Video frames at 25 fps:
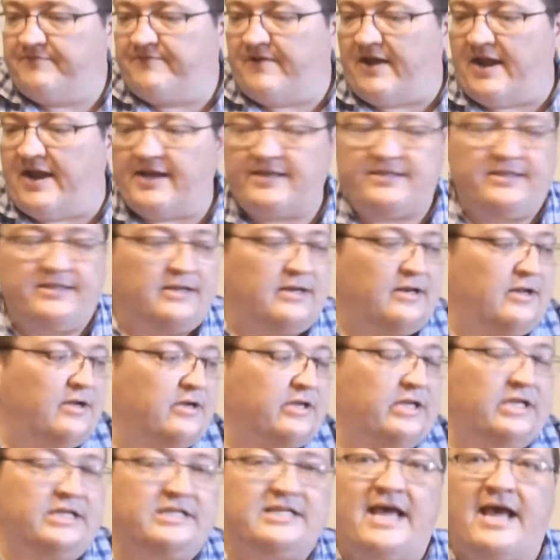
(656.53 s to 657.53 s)
fishing
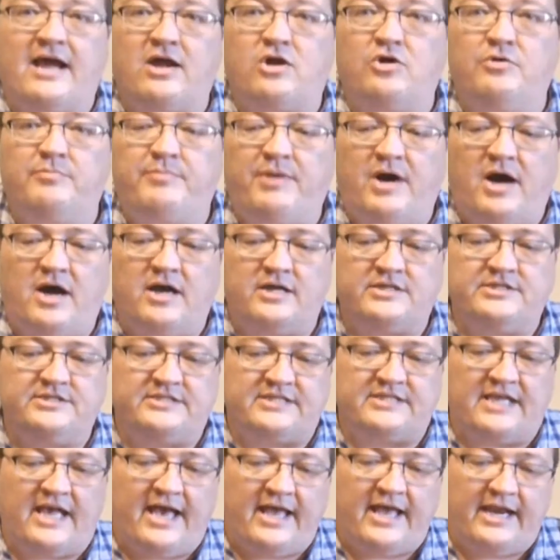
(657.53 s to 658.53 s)
channel was on Fluke
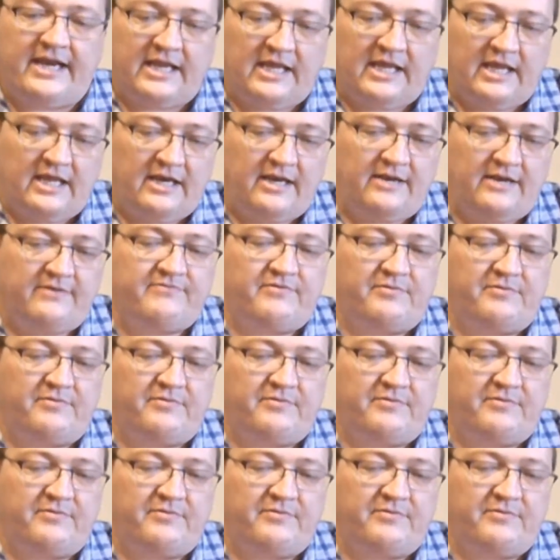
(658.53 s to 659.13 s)
Master's channel.